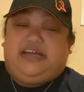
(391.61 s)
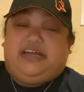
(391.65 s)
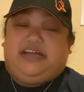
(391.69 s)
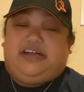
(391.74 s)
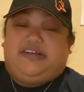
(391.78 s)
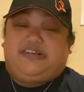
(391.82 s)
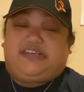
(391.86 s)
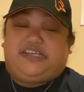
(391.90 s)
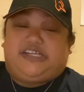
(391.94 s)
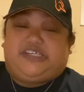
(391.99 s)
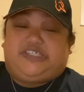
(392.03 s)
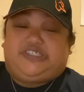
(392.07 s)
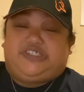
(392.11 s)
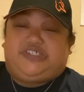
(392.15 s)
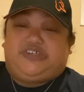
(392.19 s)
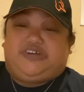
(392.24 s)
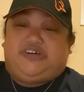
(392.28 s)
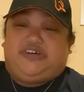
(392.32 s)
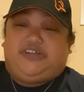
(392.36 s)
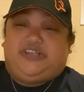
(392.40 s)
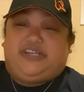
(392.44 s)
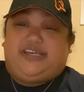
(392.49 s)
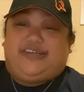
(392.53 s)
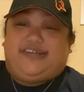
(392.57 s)
I'll catch
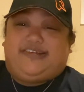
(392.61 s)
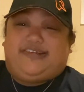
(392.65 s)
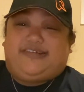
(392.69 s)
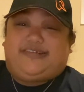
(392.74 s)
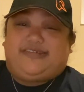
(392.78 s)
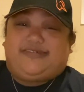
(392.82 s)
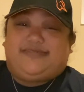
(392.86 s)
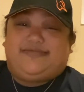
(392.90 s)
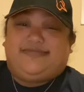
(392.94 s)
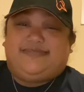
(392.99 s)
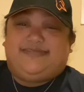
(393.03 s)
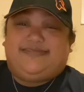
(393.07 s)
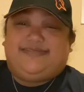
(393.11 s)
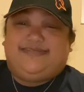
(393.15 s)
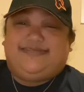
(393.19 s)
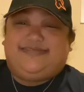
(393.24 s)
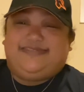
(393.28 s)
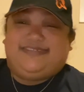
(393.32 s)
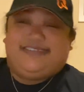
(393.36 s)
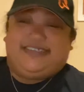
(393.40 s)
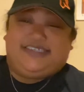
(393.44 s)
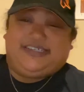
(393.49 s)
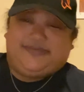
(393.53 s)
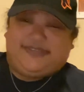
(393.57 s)
y'all later.
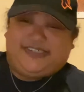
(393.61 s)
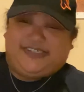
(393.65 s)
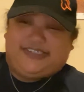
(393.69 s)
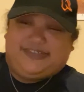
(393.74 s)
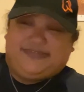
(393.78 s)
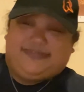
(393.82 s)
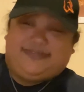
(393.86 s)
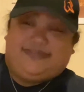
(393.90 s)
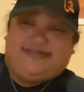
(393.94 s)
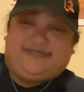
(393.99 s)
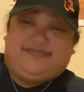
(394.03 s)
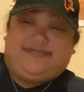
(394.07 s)
Keep shooting.